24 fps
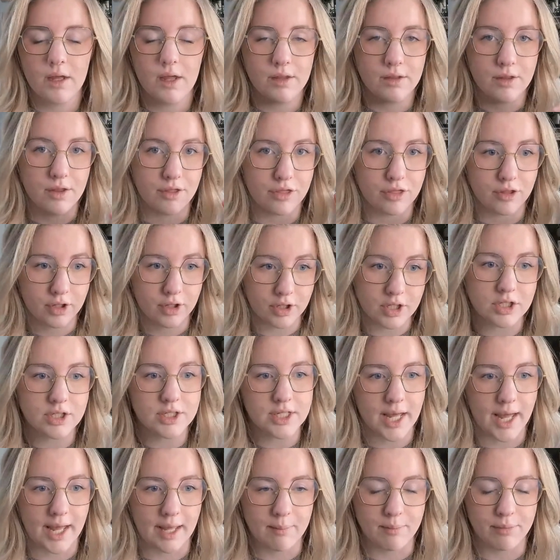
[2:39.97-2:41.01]
The third
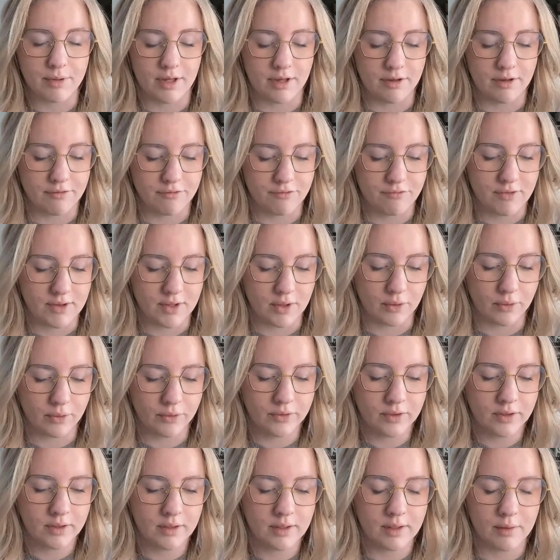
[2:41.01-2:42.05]
type of
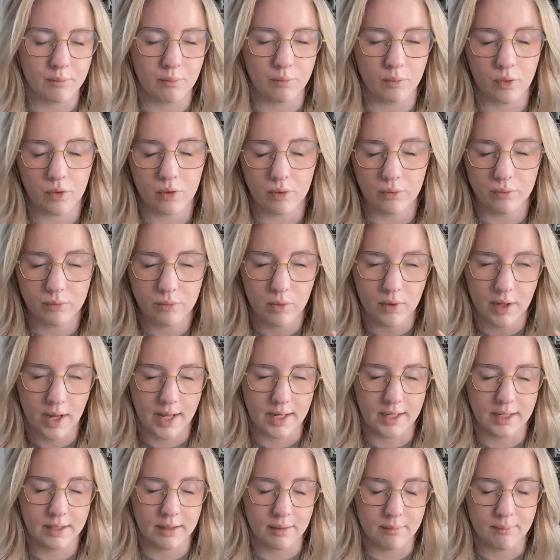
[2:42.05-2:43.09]
field, and we'll
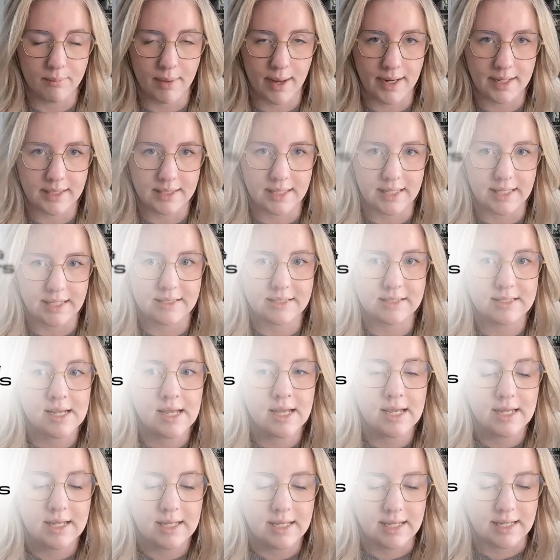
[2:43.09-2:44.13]
kind of combine these,
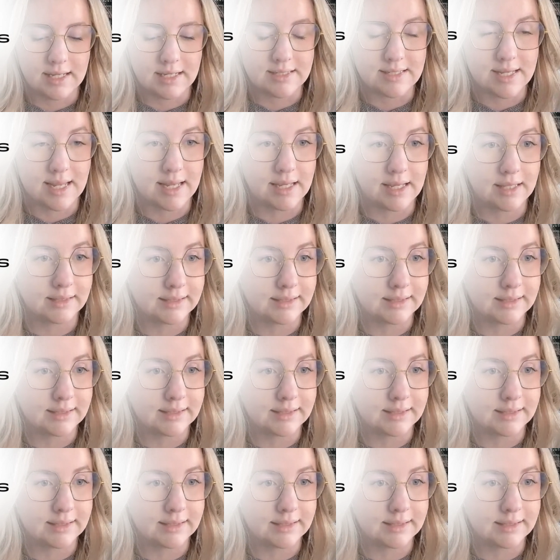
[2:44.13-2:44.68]
is a